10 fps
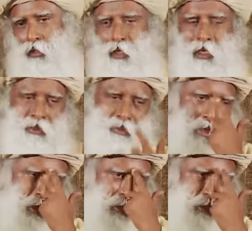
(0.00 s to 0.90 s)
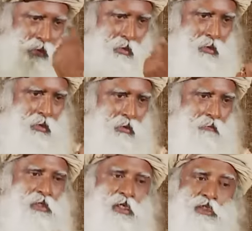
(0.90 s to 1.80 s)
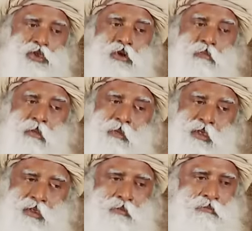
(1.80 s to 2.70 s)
he has an eye which has no memory,